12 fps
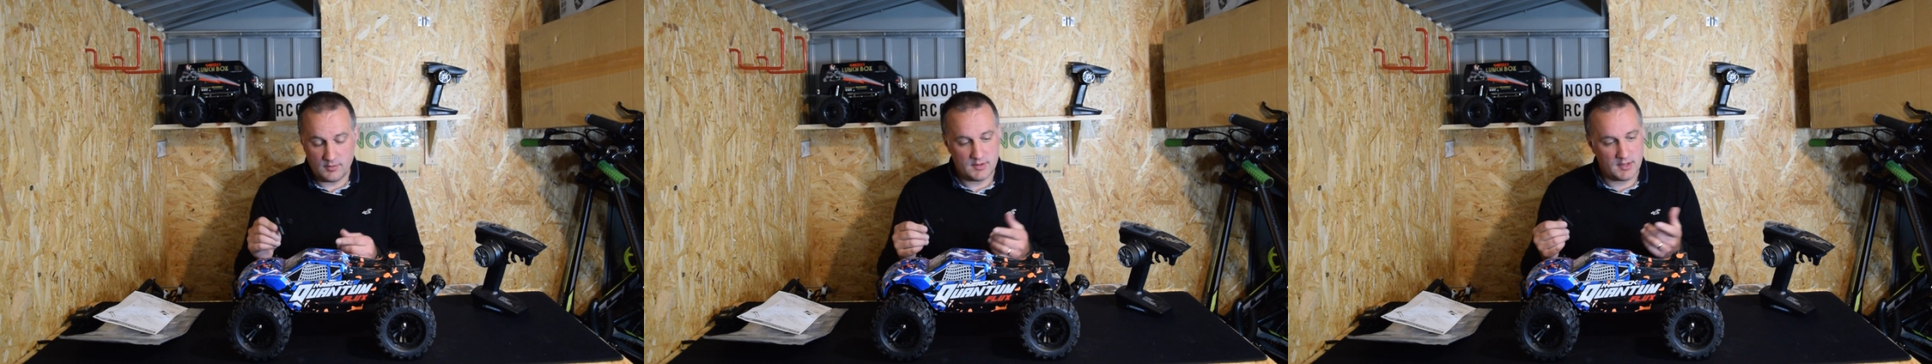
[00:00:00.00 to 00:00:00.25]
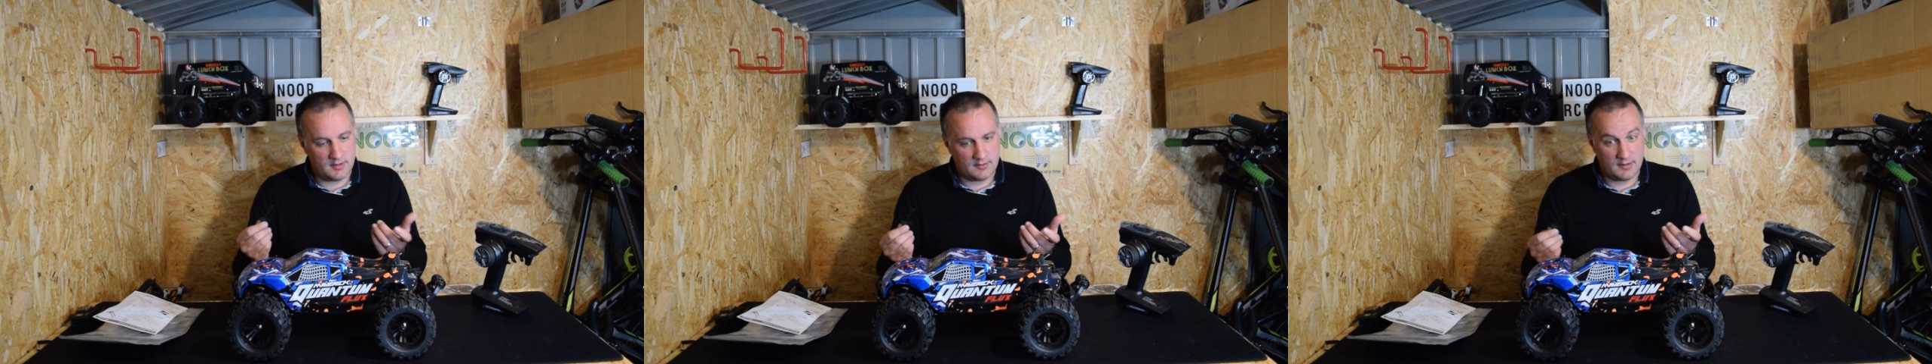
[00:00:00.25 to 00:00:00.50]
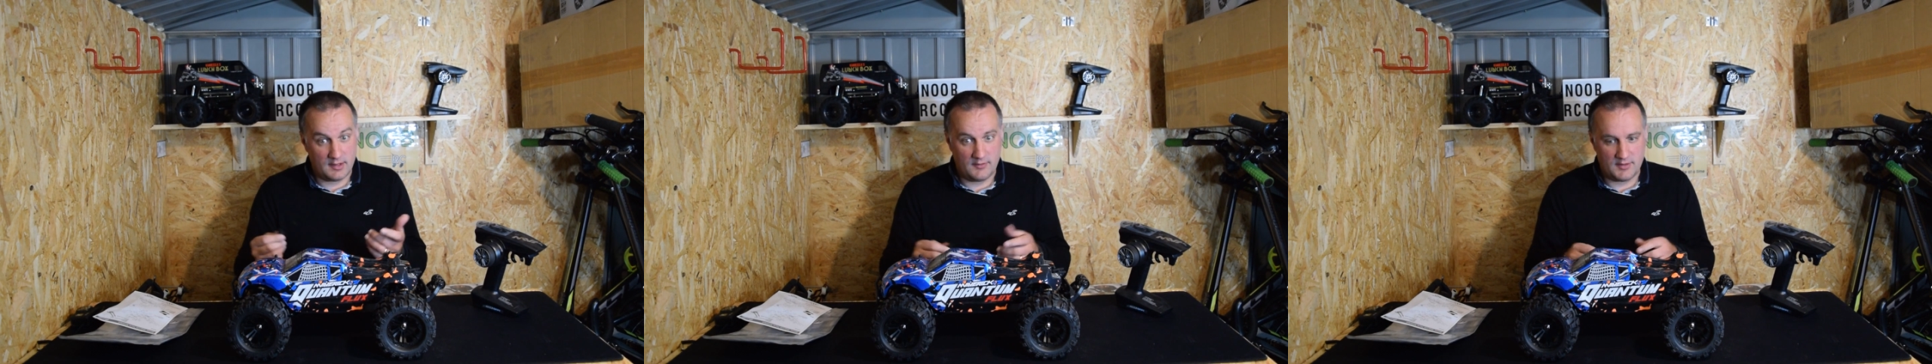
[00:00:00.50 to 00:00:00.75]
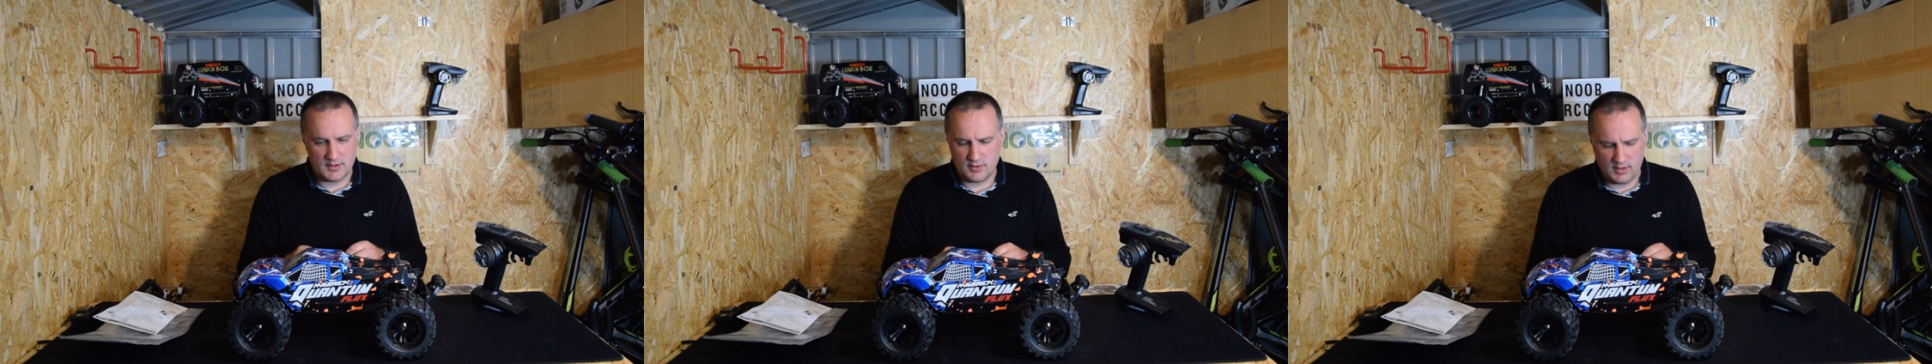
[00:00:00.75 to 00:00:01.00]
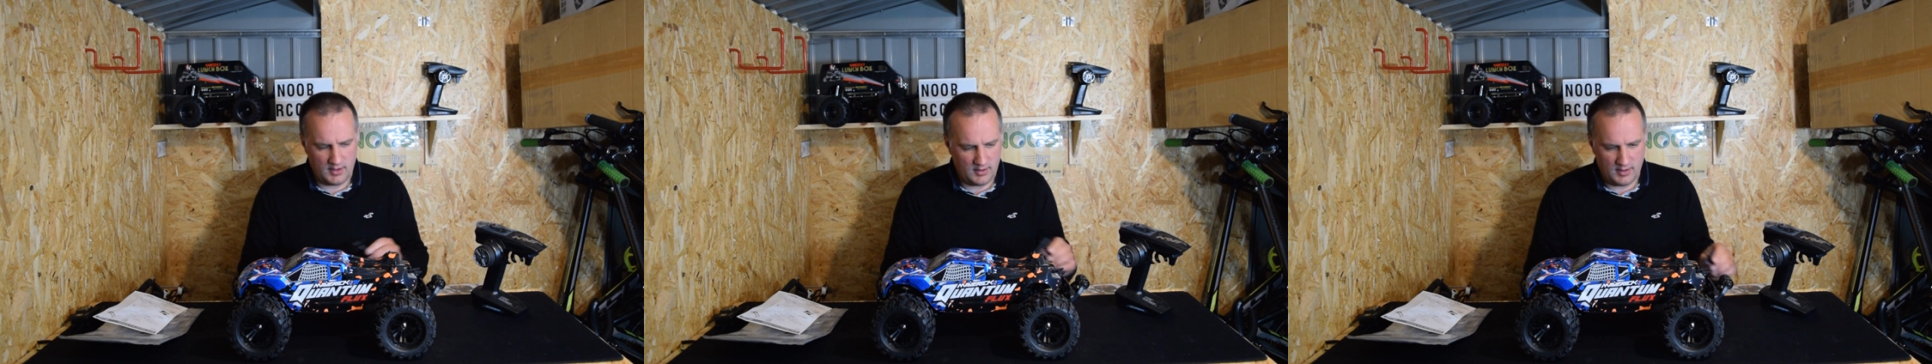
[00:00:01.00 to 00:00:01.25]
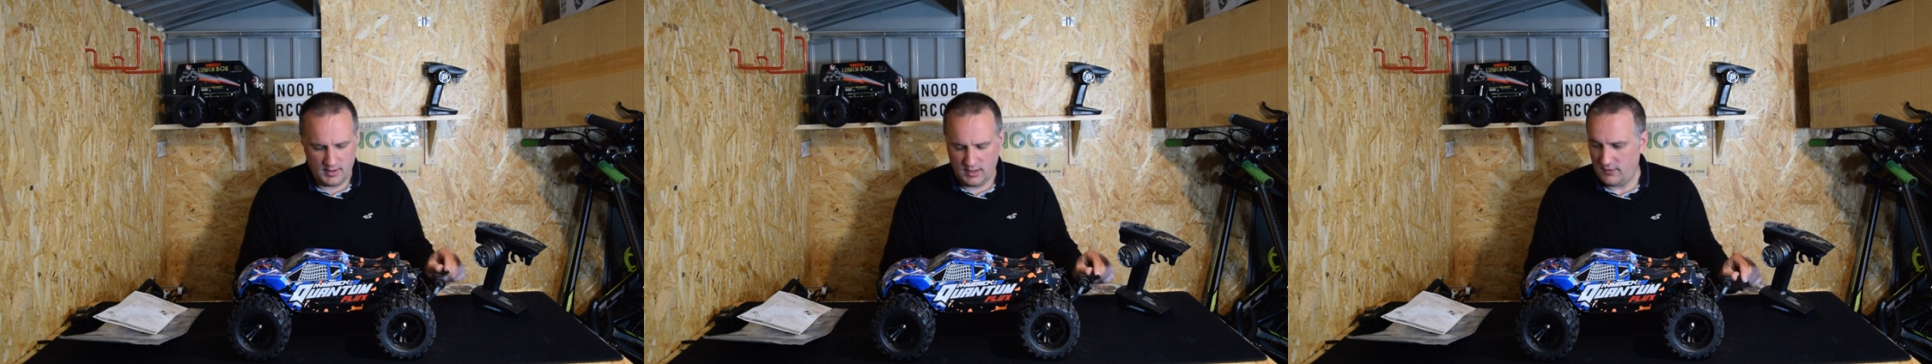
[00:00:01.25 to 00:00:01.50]
so another socket you'd
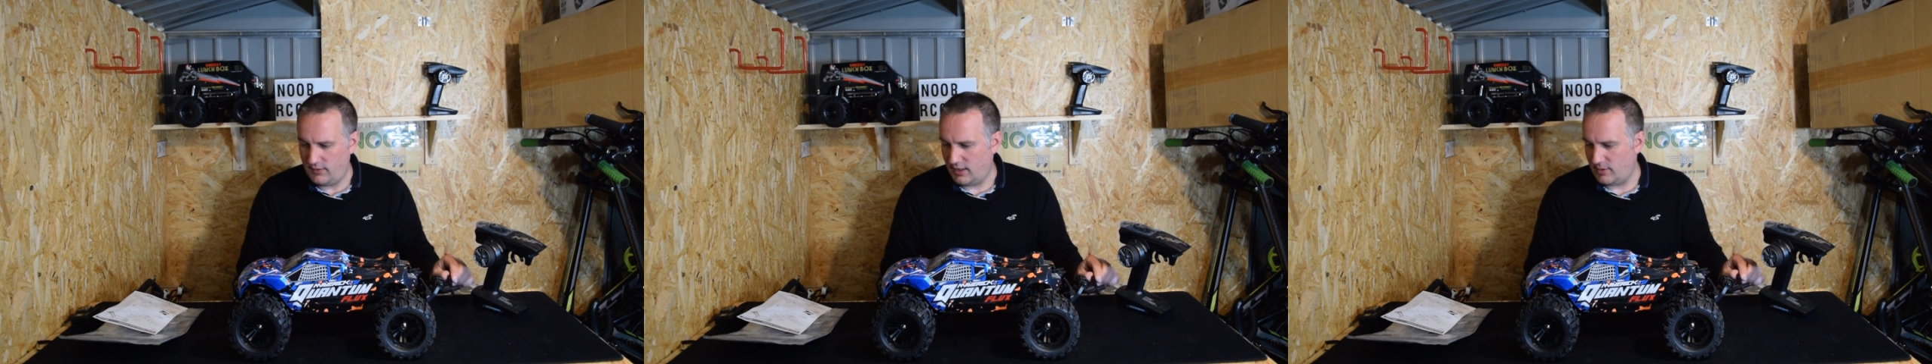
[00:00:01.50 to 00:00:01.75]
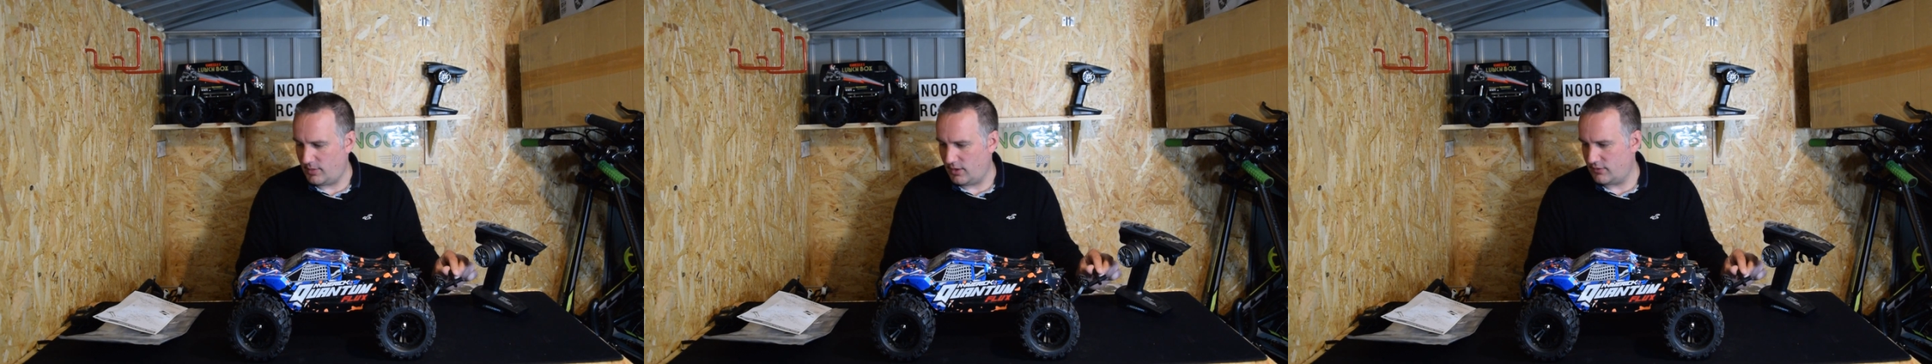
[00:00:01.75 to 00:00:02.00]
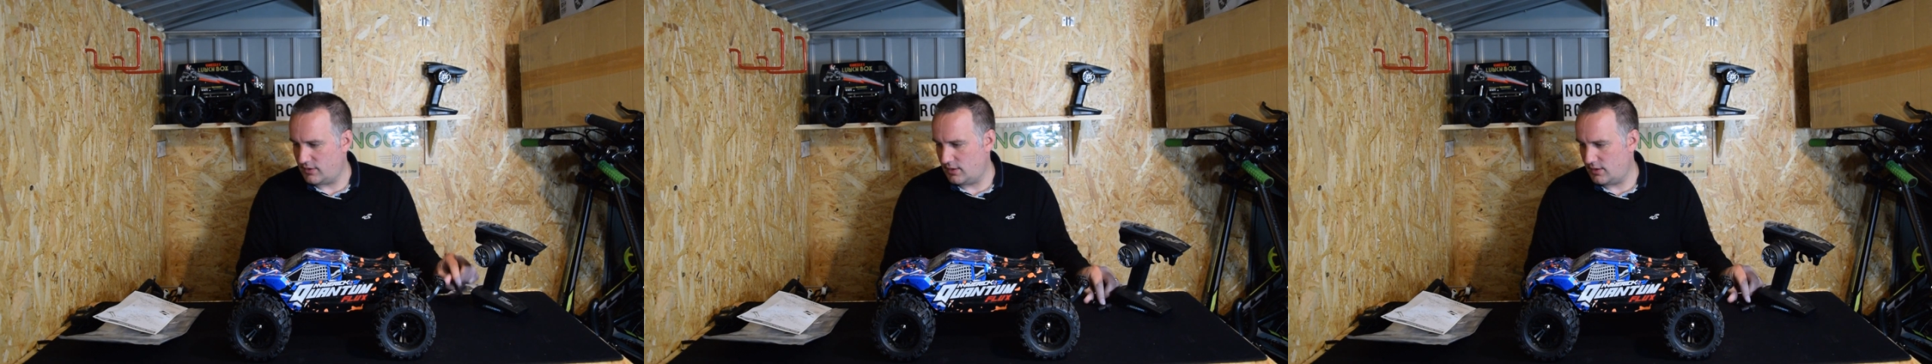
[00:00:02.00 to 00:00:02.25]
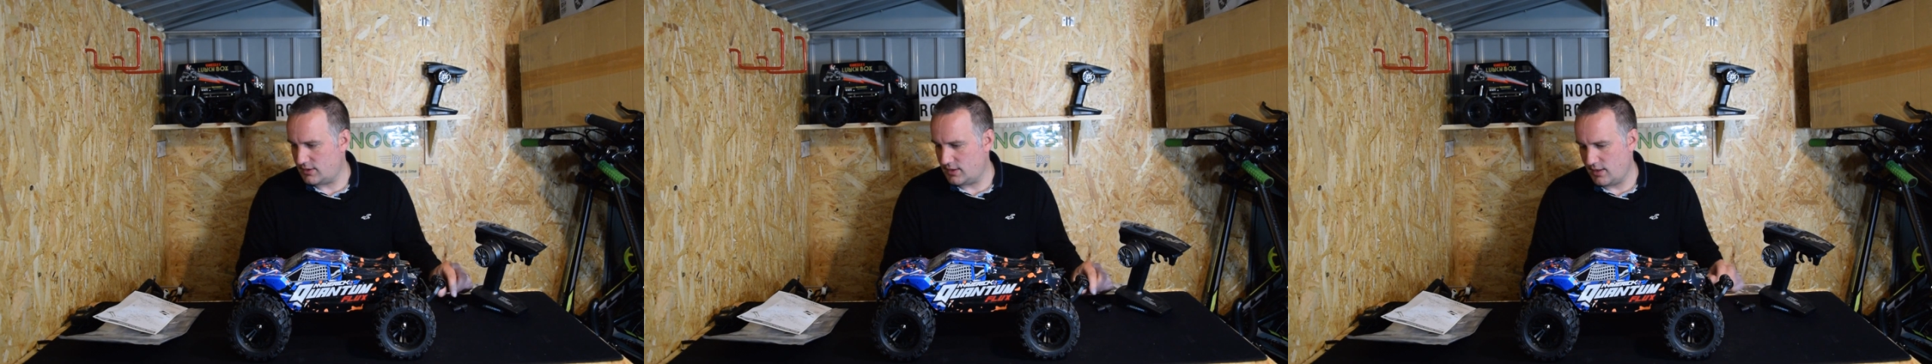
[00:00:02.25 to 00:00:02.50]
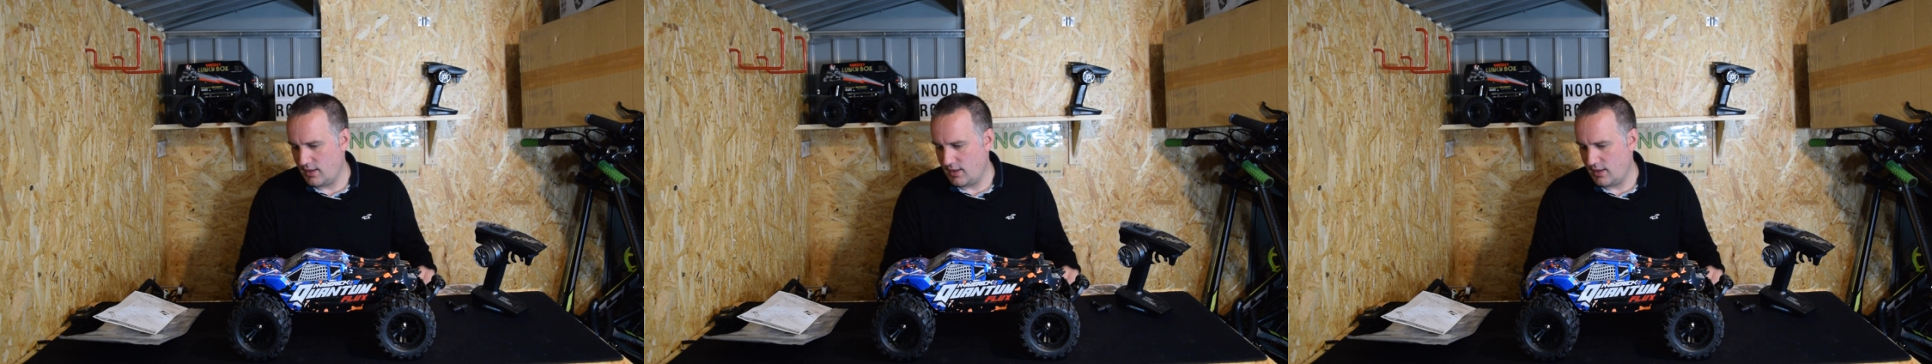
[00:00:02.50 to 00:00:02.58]
need if you had both cars.